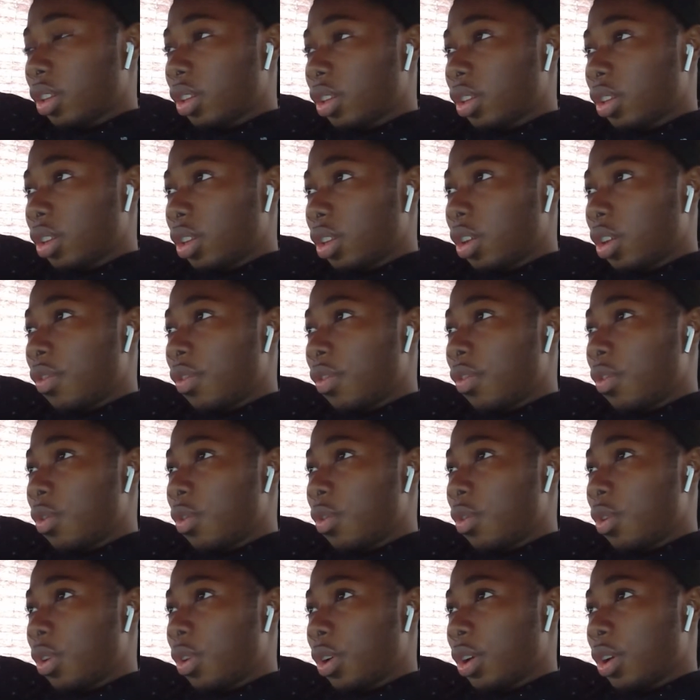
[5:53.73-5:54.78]

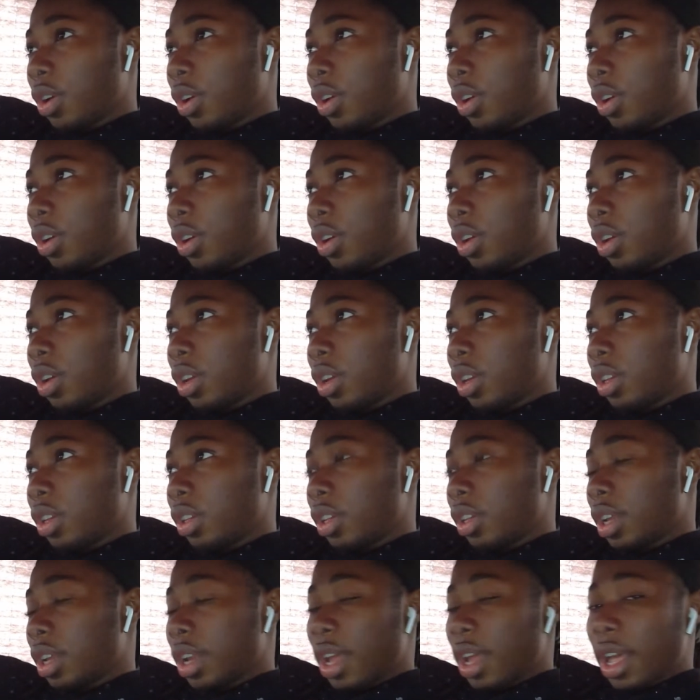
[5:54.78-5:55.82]
Therefore,
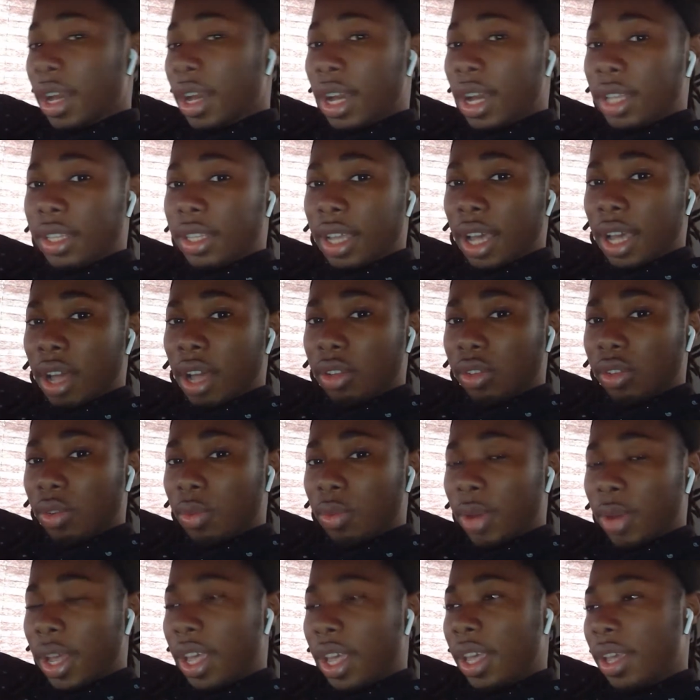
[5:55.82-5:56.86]
now that I got that out the
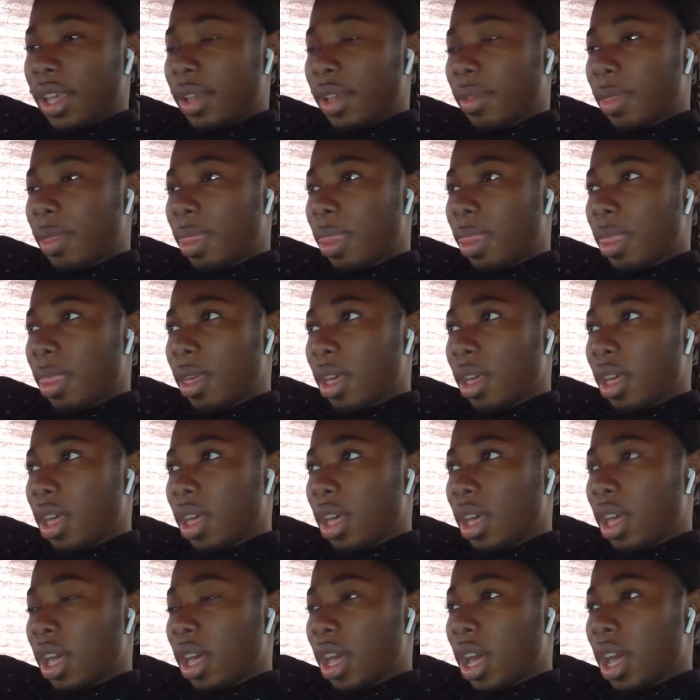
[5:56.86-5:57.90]
way,
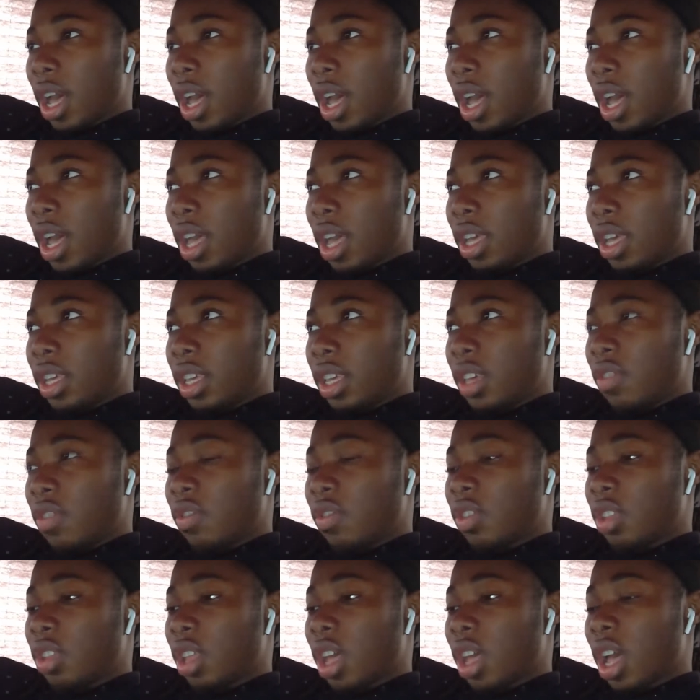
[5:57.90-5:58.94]

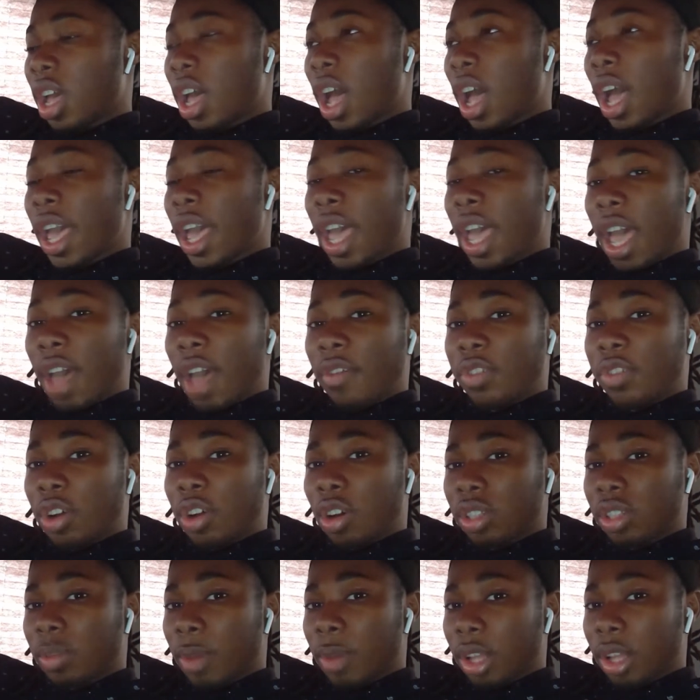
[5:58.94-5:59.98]
even I have
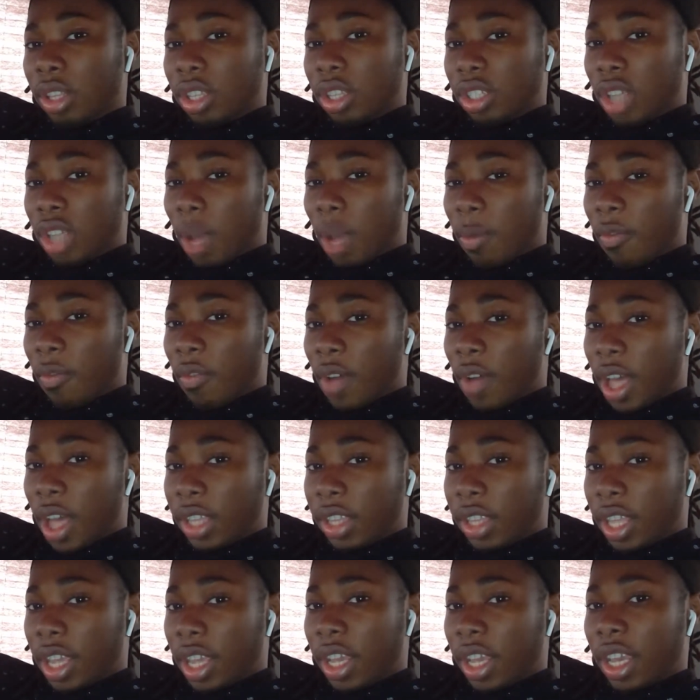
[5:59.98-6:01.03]
talked about the Shopify
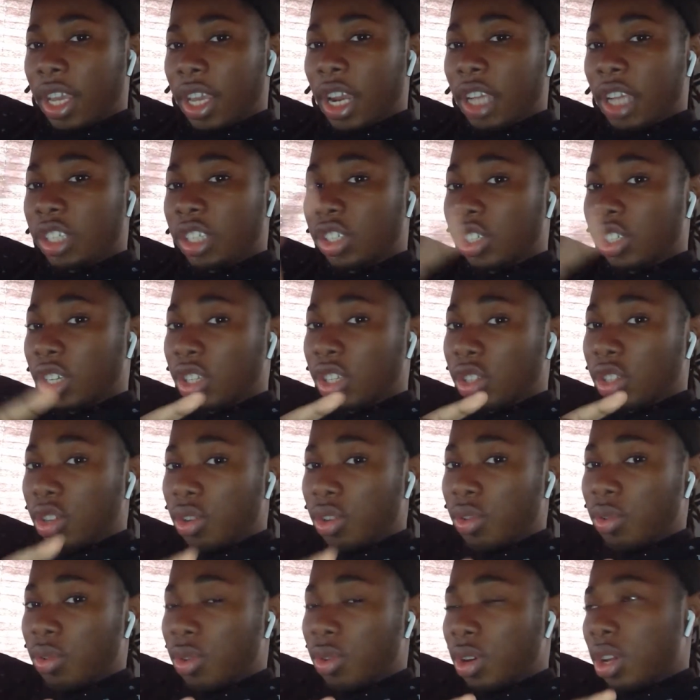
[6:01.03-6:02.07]
thing, and I should
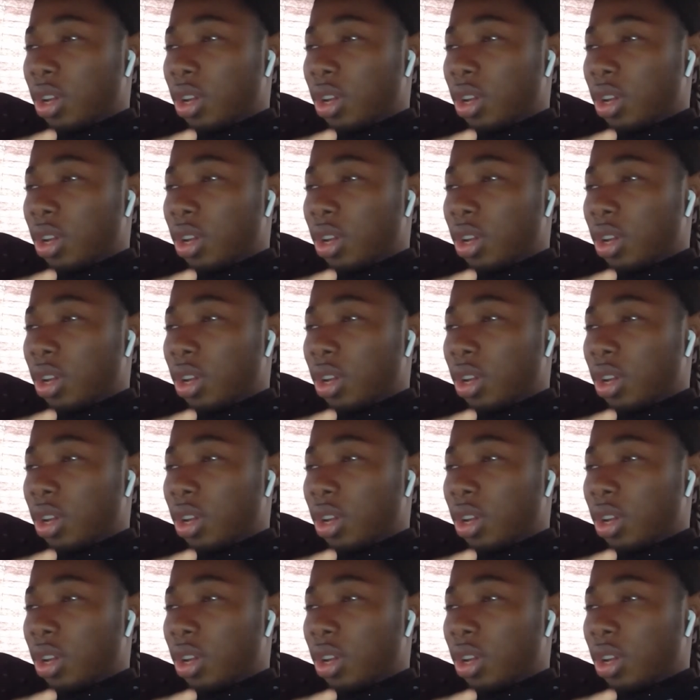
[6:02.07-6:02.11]
do